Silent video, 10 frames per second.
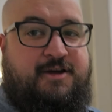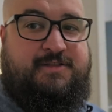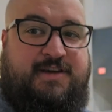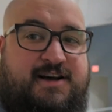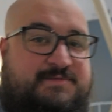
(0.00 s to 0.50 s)
Here at
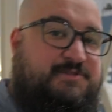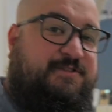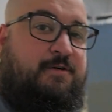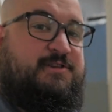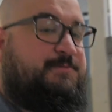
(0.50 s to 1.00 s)
the
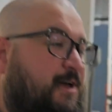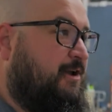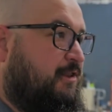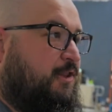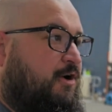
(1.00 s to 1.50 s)
Cosmosphere, we spend
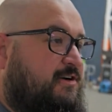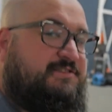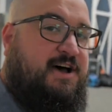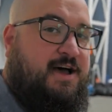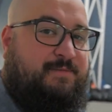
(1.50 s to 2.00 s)
a long
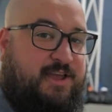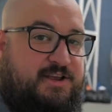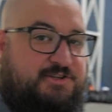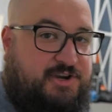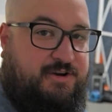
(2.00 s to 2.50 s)
time
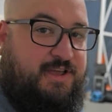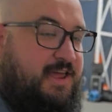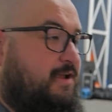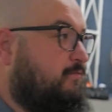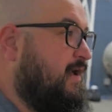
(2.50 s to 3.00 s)
each year
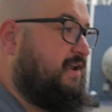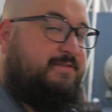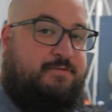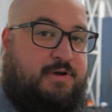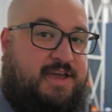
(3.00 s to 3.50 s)
getting ready
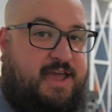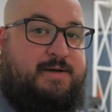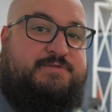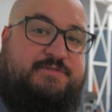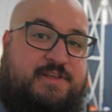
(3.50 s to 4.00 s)
for
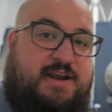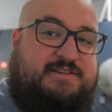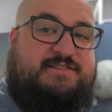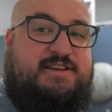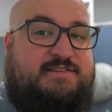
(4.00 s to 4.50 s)
camps for the
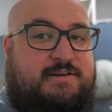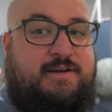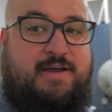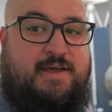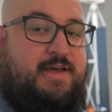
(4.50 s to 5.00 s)
next season.
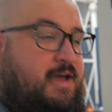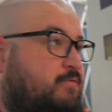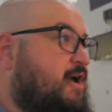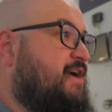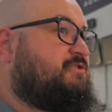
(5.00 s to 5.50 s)
And
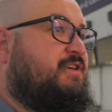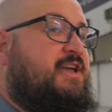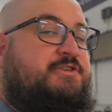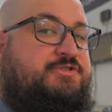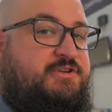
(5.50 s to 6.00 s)
we're actually
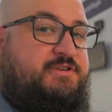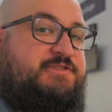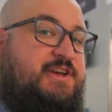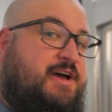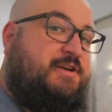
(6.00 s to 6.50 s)

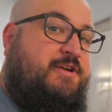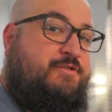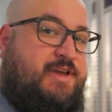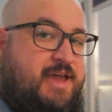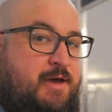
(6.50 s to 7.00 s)
introducing a new
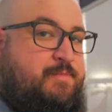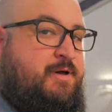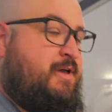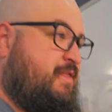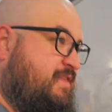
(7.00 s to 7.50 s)
camp
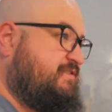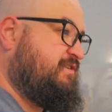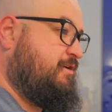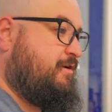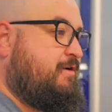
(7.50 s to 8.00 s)
this
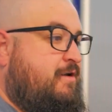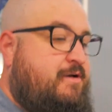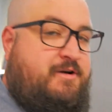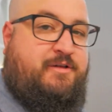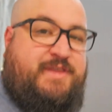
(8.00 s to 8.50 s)
year
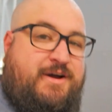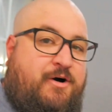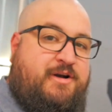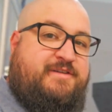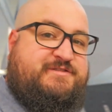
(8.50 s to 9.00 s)
called The
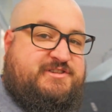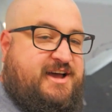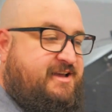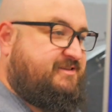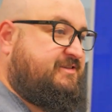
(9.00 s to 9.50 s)
Art of
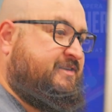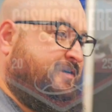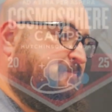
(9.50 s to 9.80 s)
Science.